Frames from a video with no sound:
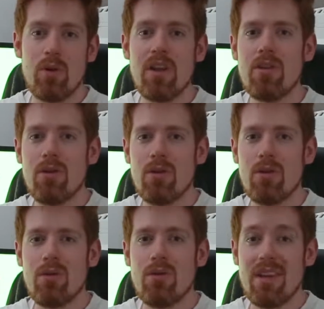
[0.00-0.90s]
Wii
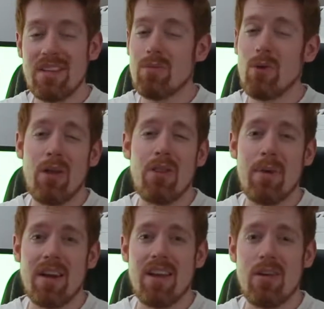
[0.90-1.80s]
U isn't worth the
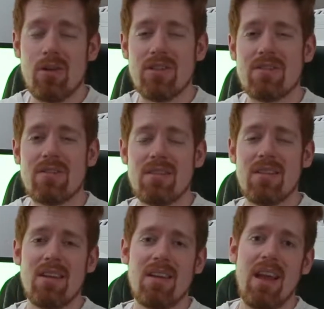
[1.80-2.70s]
money it costs.
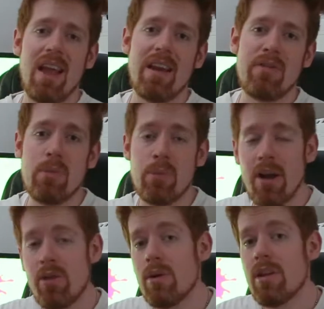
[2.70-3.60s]
And if you
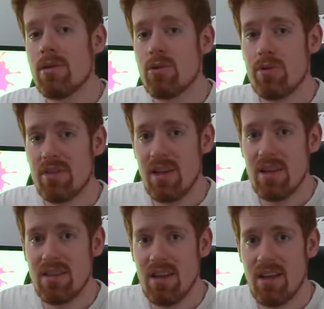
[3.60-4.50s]
buy the Wii U in
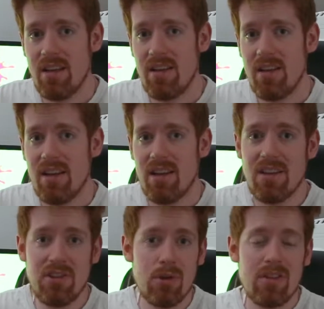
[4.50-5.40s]
2018,
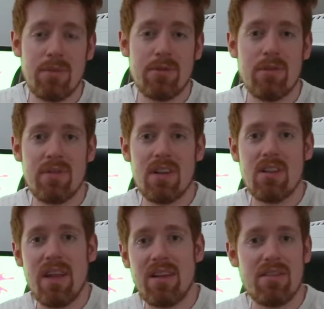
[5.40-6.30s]
unless you're some sort of a
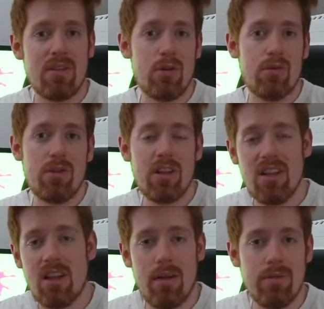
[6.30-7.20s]
collector who
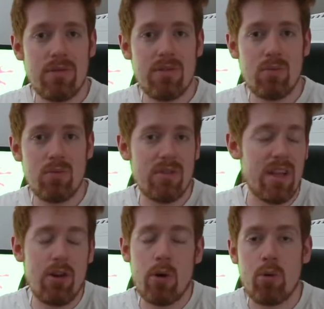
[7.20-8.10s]
really loves
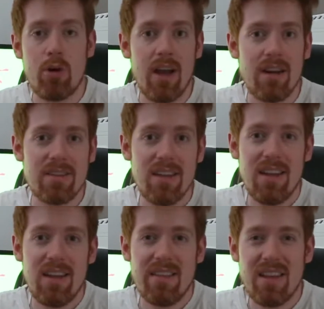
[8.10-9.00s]
Nintendo products,
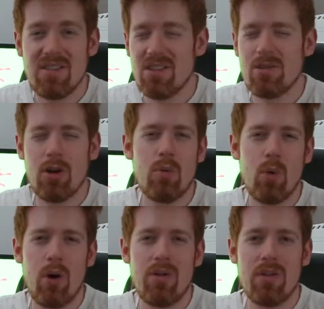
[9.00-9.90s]
there's just no
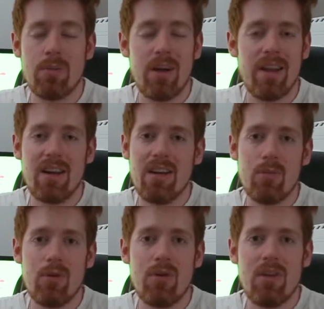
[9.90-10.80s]
worth to buying it
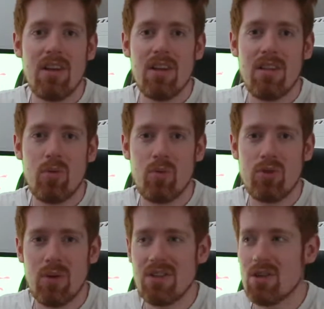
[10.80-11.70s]
anymore. The
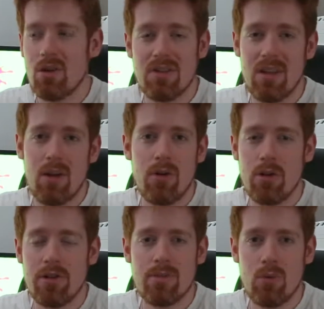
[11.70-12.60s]
Switch costs
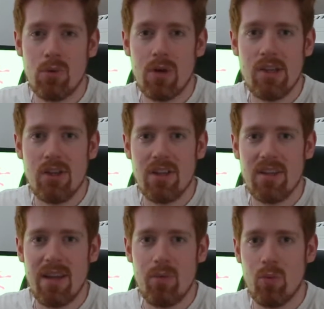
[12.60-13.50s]
$100 more and you can
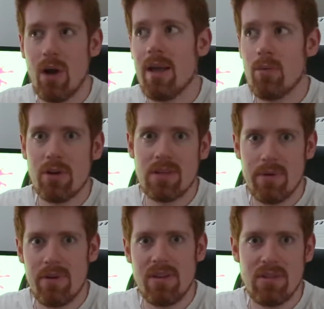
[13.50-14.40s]
get way more
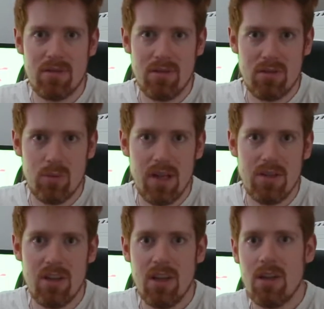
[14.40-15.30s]
experiences on the
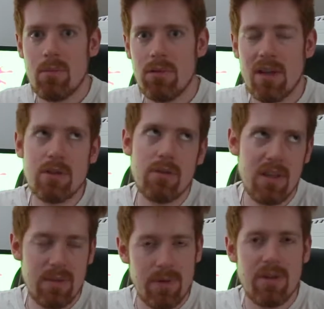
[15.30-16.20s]
Switch, plus all the
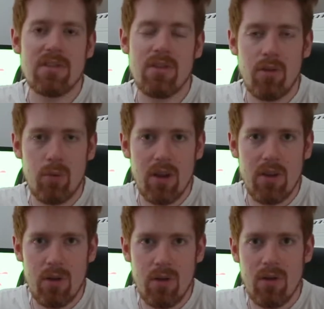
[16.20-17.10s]
experiences on the
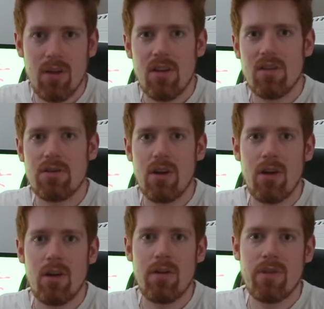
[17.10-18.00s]
Wii U,
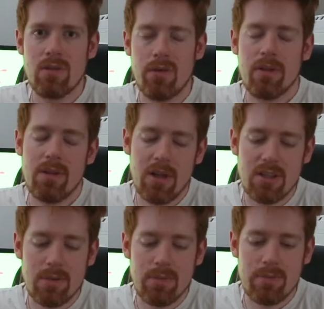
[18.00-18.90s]
so there's not really
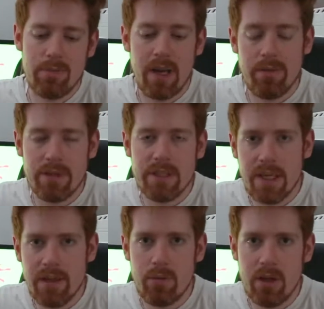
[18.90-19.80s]
much benefit to
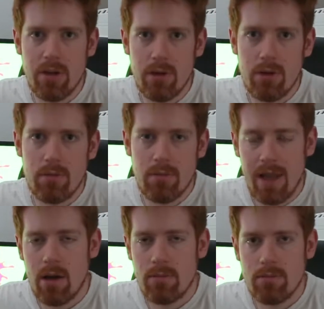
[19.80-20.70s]
getting a Wii U now.